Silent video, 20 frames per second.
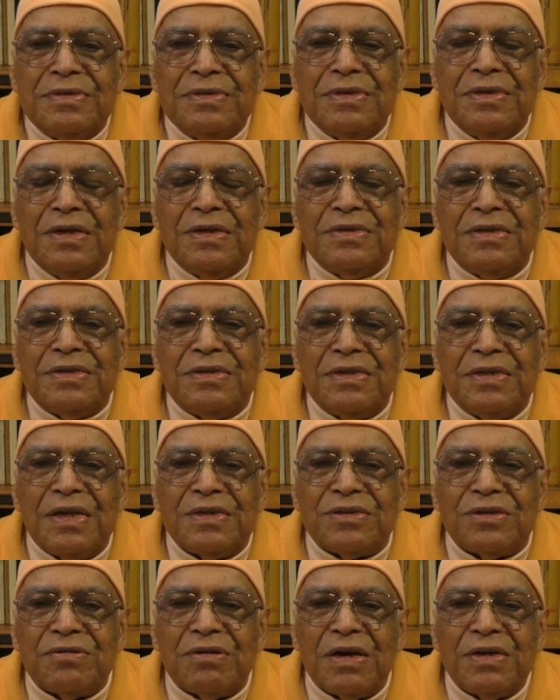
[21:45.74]

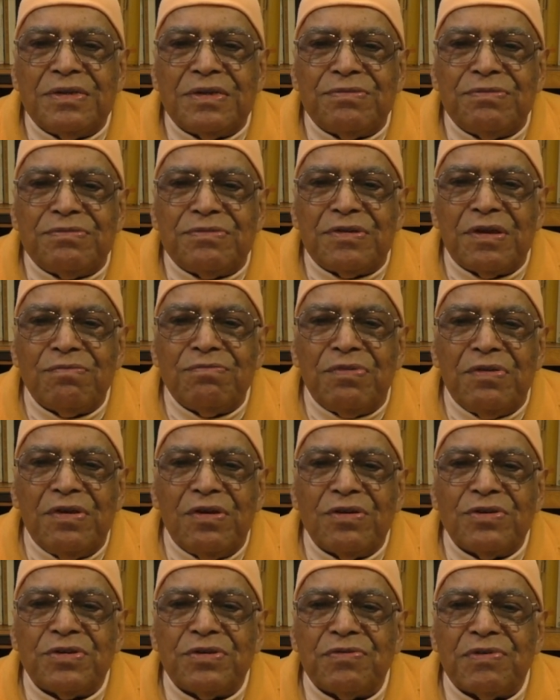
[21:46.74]
That's why some
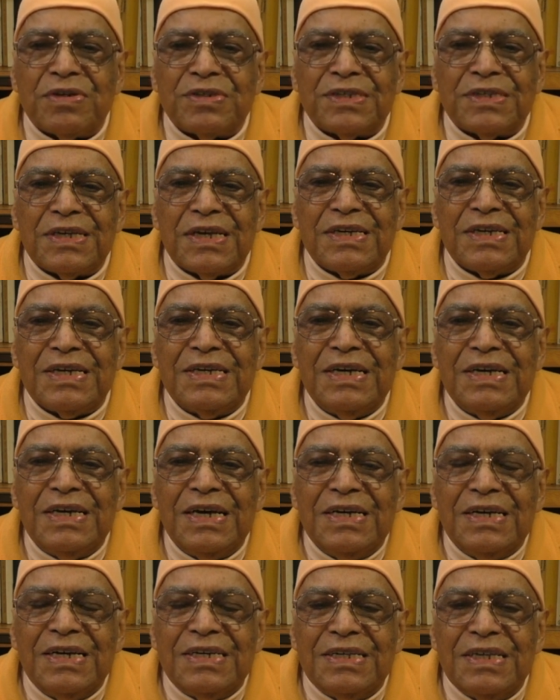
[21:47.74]
philosophers say
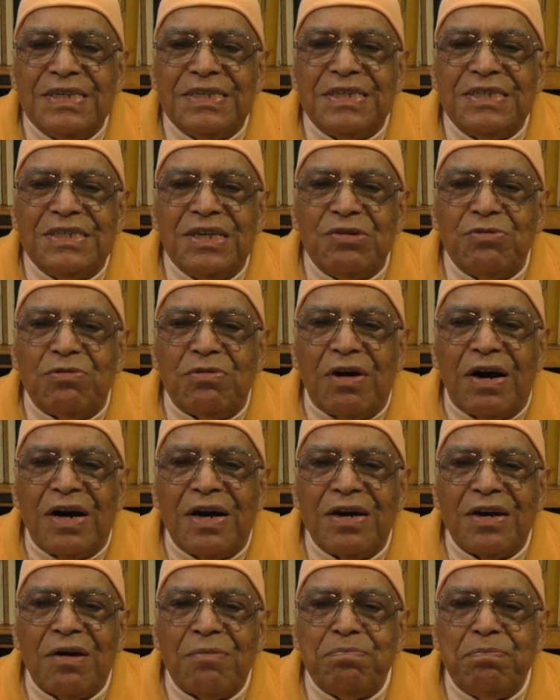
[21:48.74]
this is a
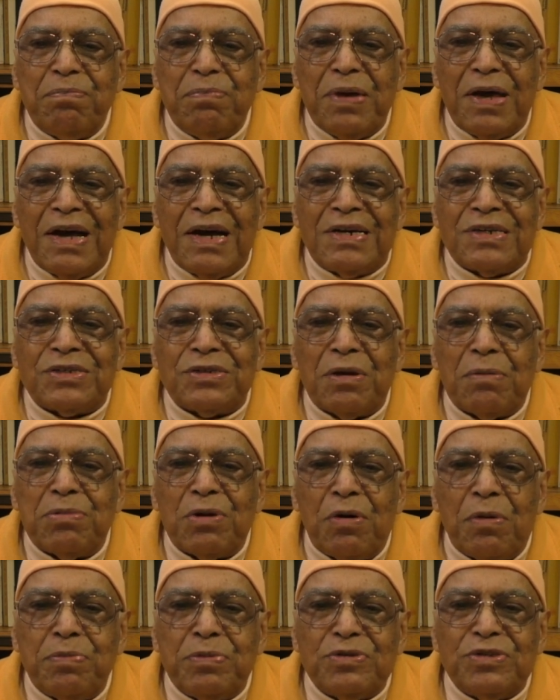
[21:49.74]
world of pairs of
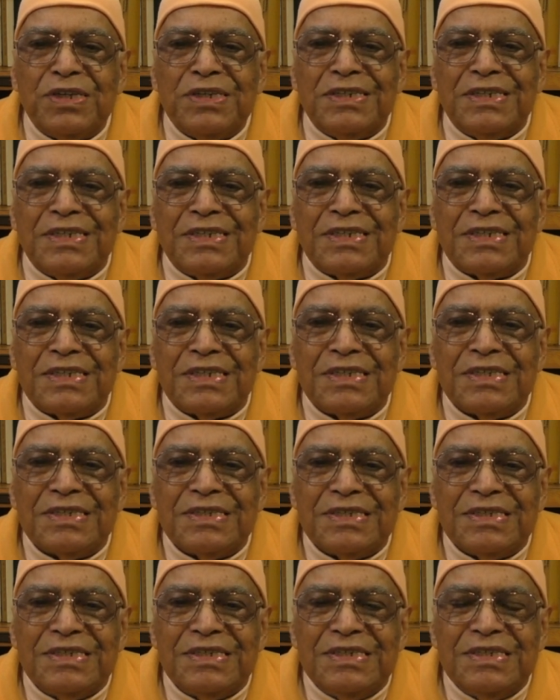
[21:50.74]
opposites.
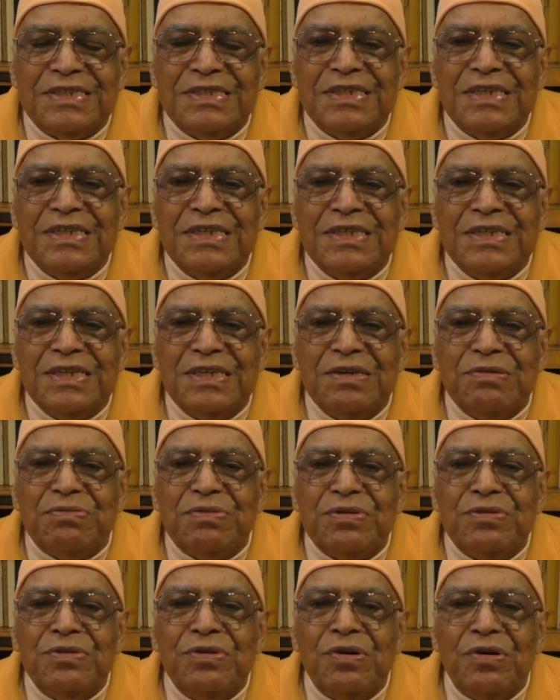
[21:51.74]
If
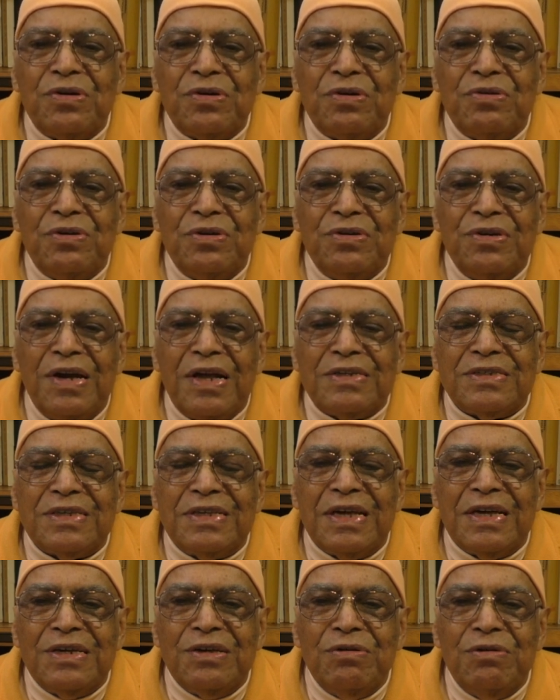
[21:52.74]
you know goodness,
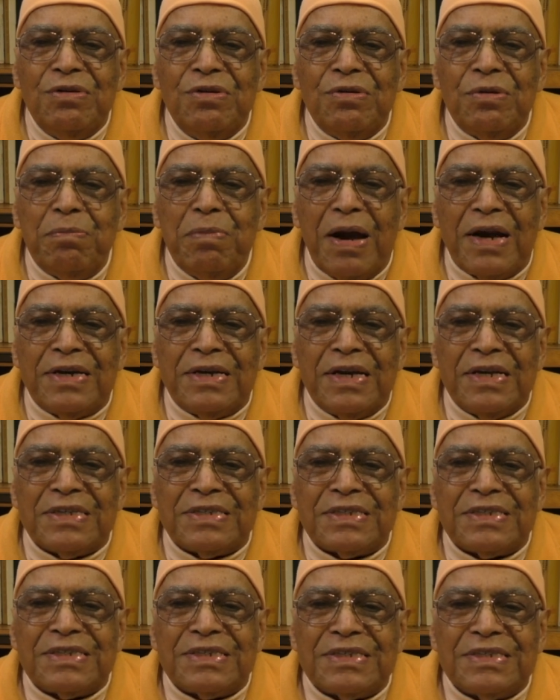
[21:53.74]
then you will know
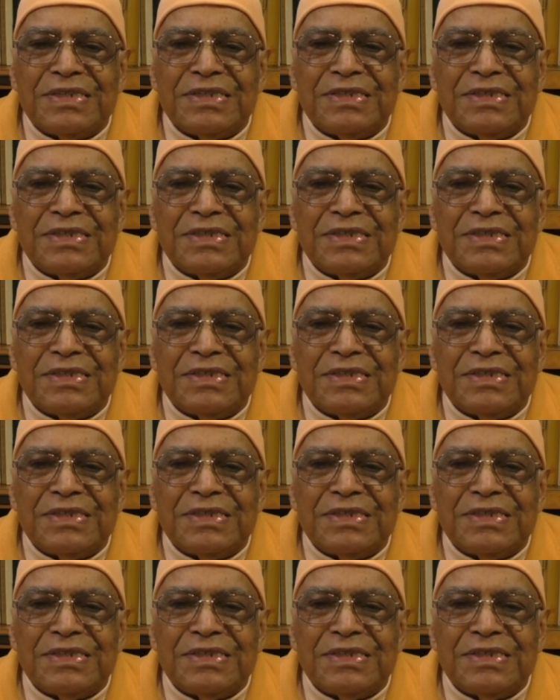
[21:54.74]
badness.